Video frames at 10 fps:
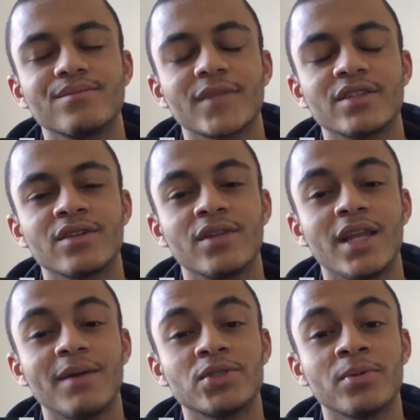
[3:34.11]
so the
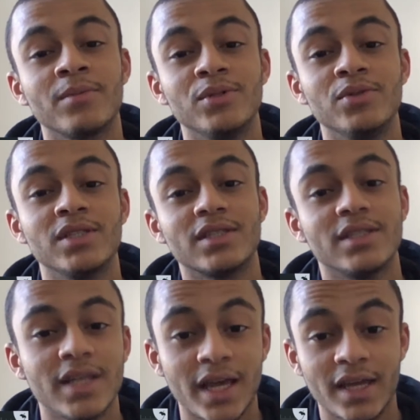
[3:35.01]
laptop I'm using
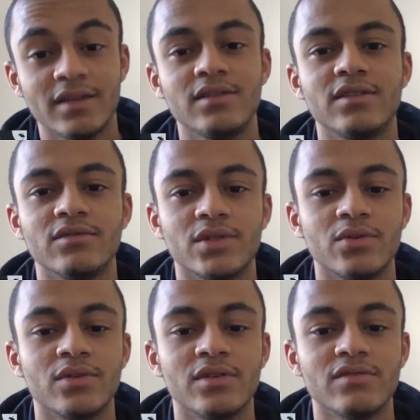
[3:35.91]
today to
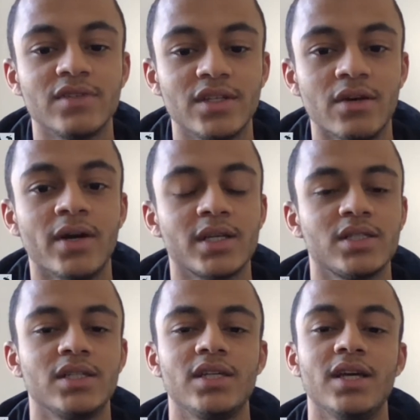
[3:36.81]
record this video,
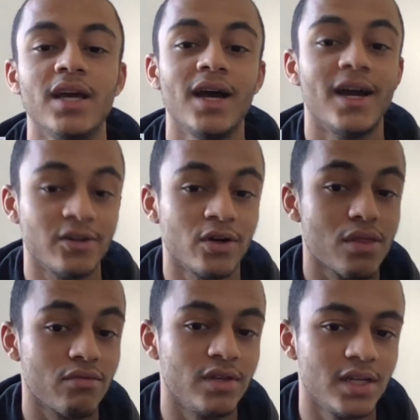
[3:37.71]
actually, I got
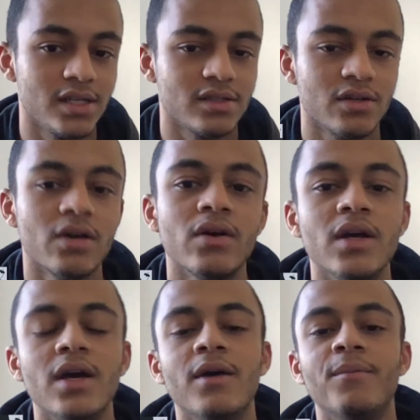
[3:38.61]
3 days ago.
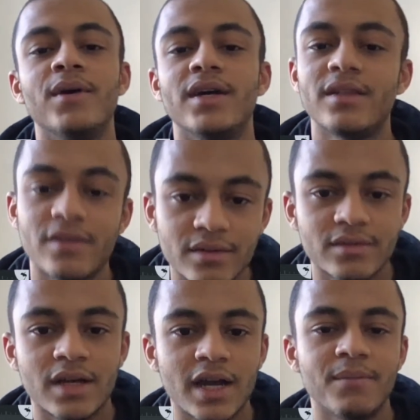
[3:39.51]
But in the
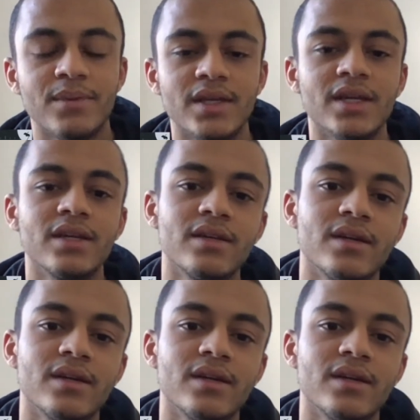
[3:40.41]
time being,